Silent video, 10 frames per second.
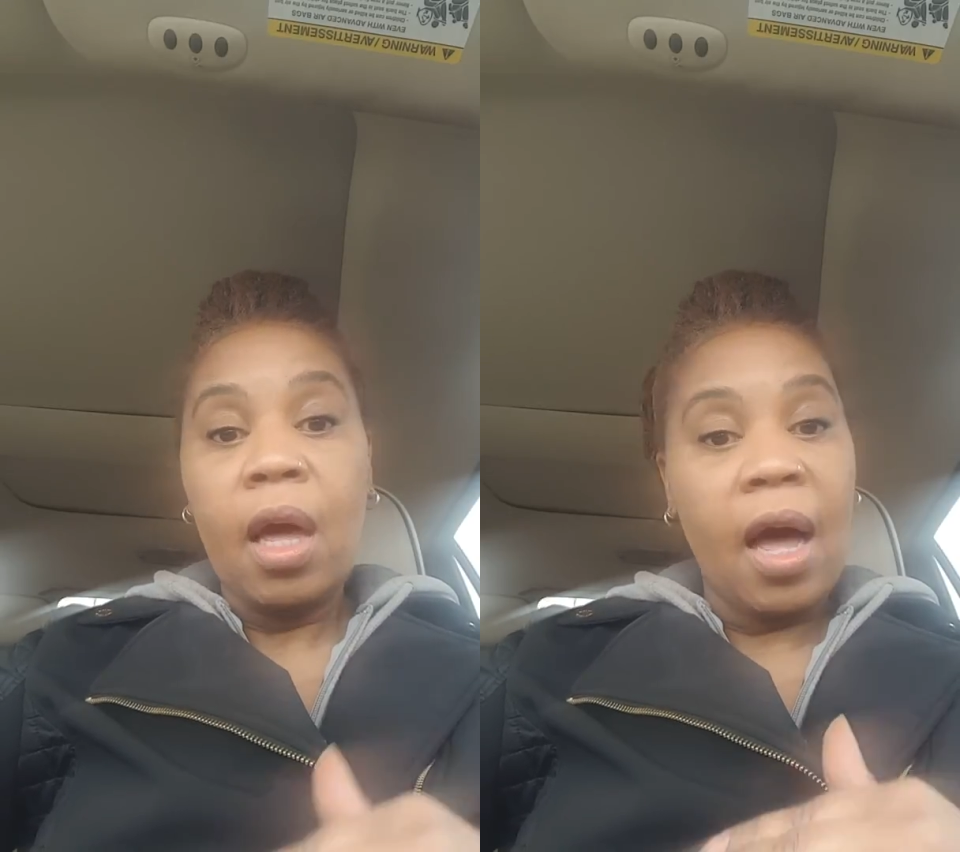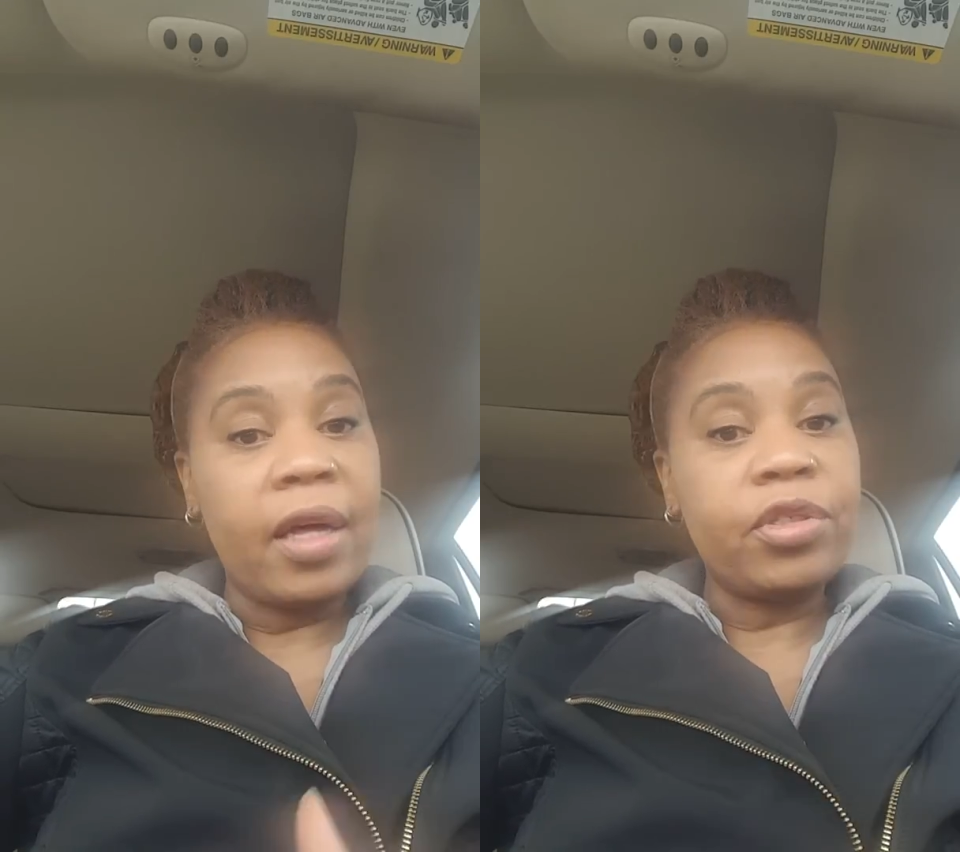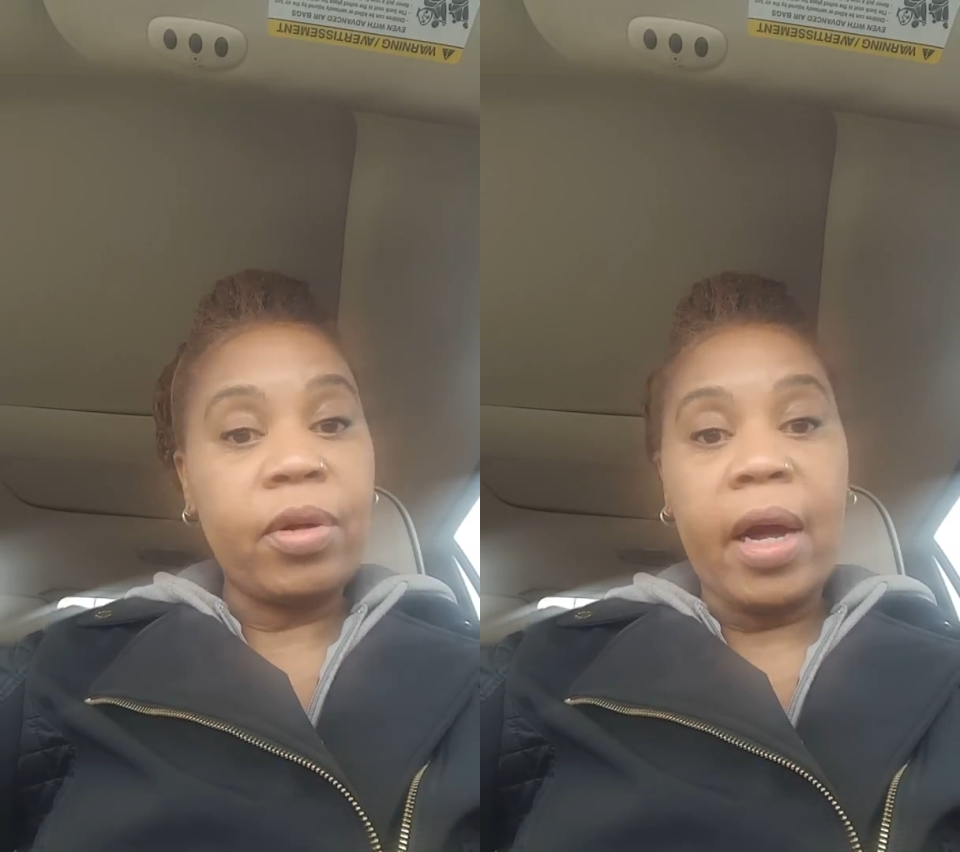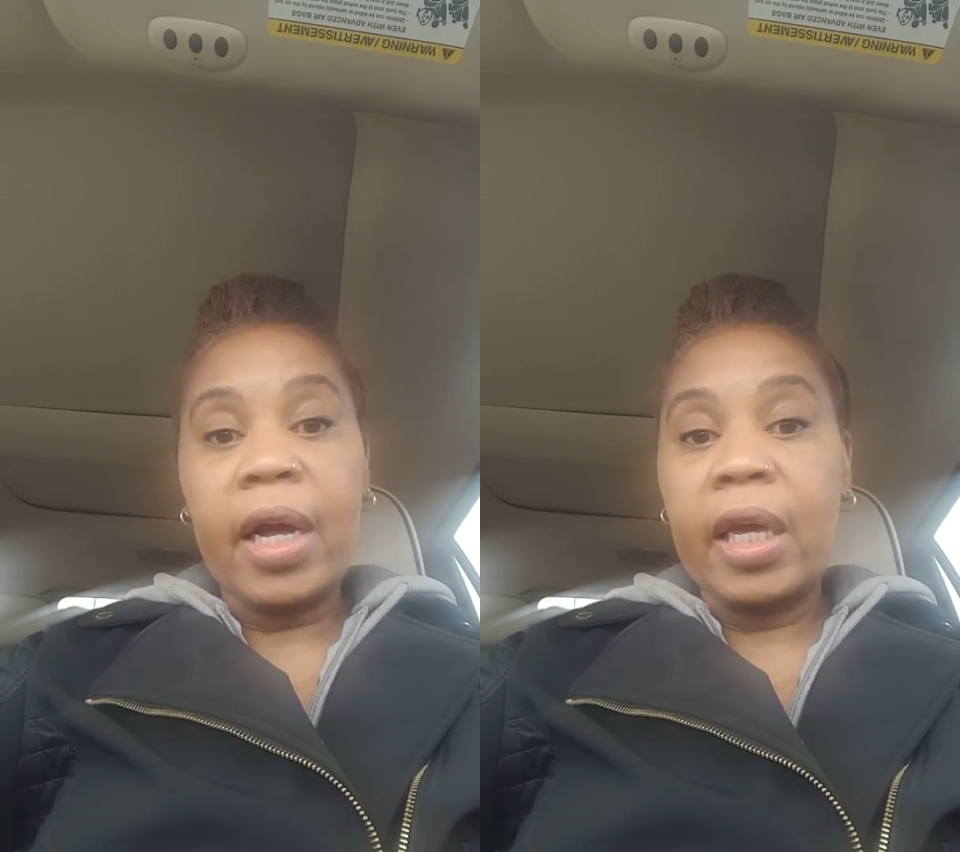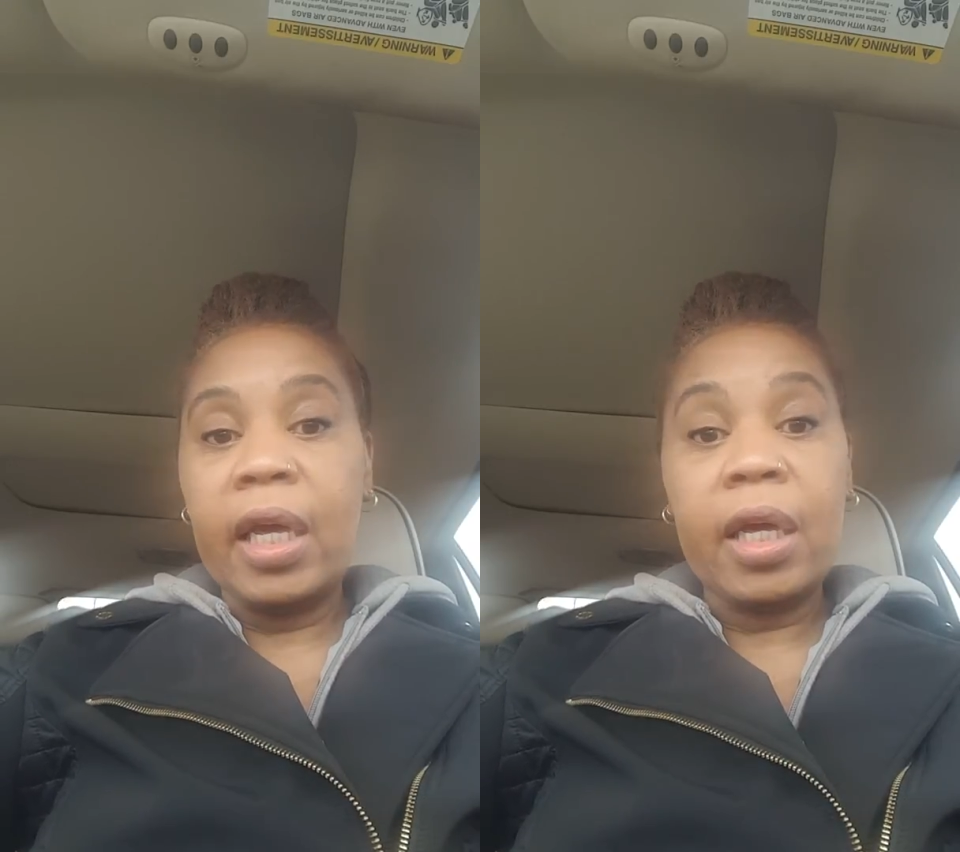I'll try
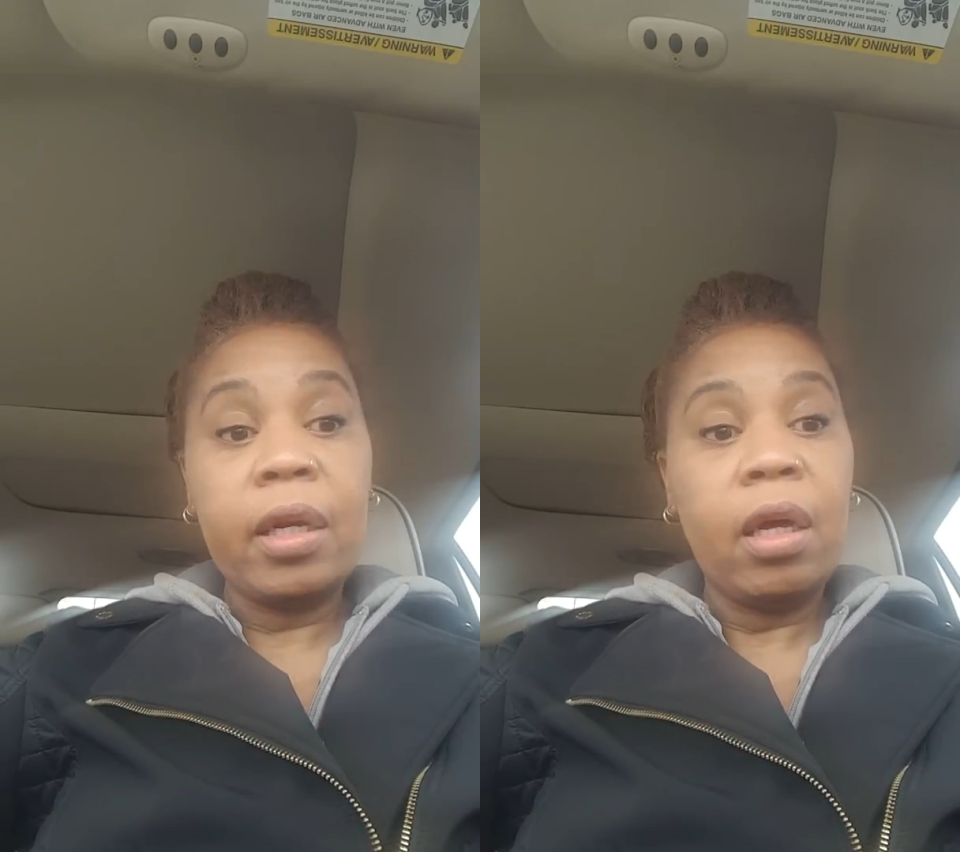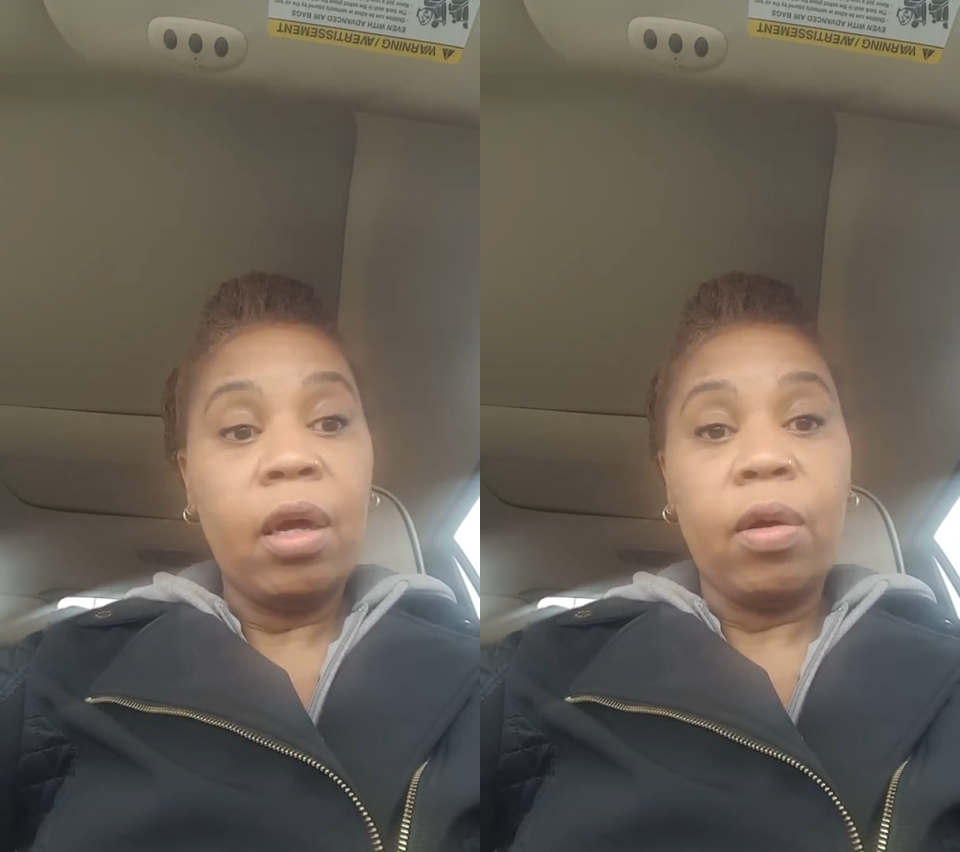again